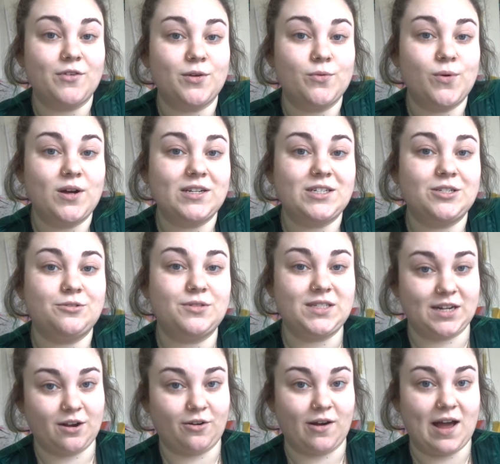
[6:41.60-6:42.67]
you want to
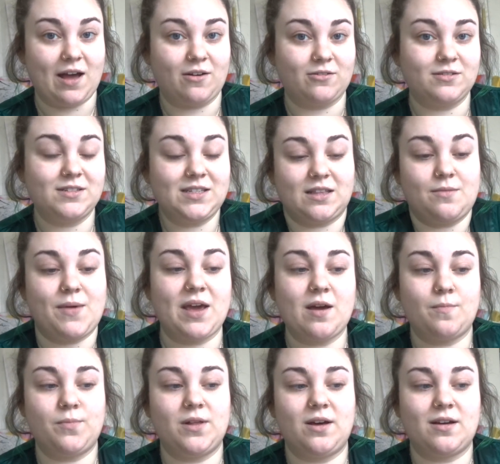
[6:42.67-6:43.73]
stick around, see the
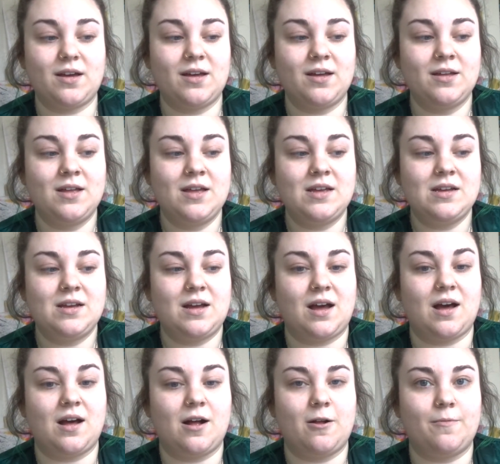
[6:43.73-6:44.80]
makeup look,
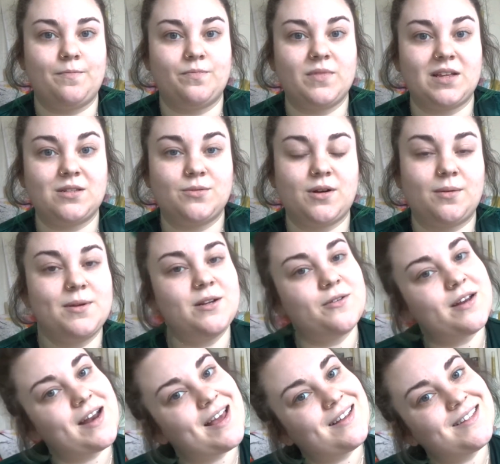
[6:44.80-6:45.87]
that's what I'll be doing
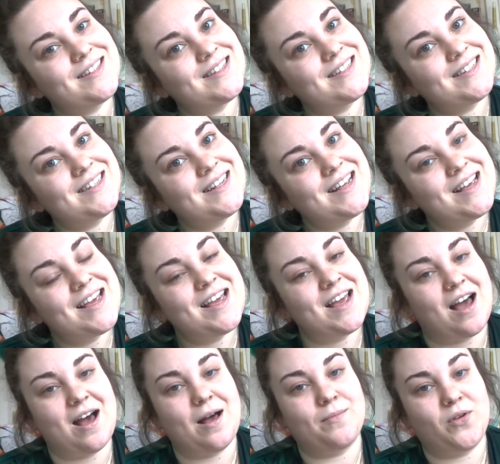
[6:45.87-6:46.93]
next.
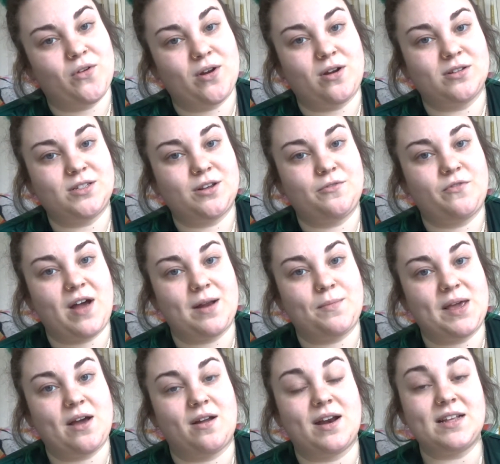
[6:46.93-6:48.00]
You can also find
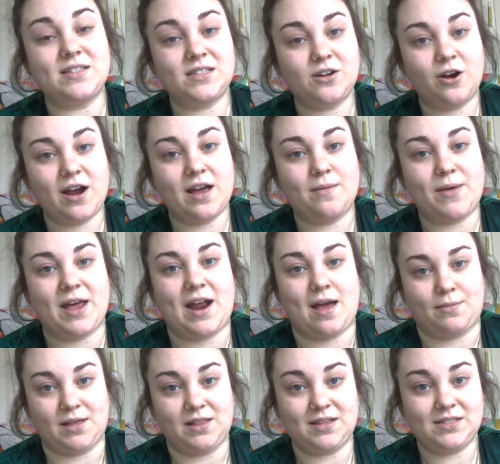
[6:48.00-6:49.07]
me on Instagram at
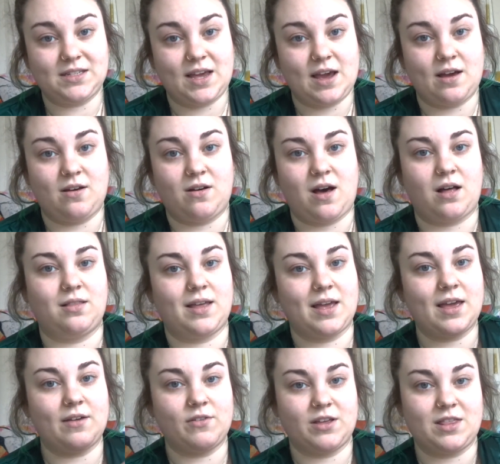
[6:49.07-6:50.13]
AbbyLizGale. I'll link
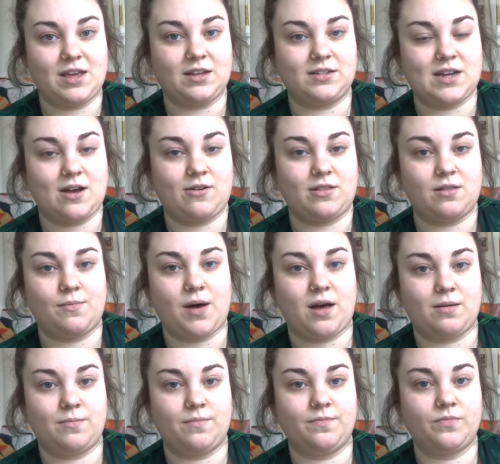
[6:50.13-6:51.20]
everything down in the
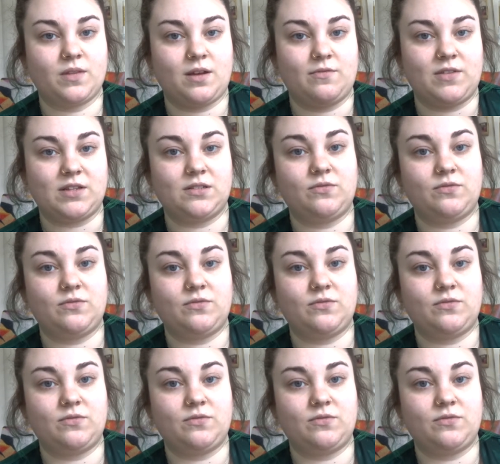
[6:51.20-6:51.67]
bottom of this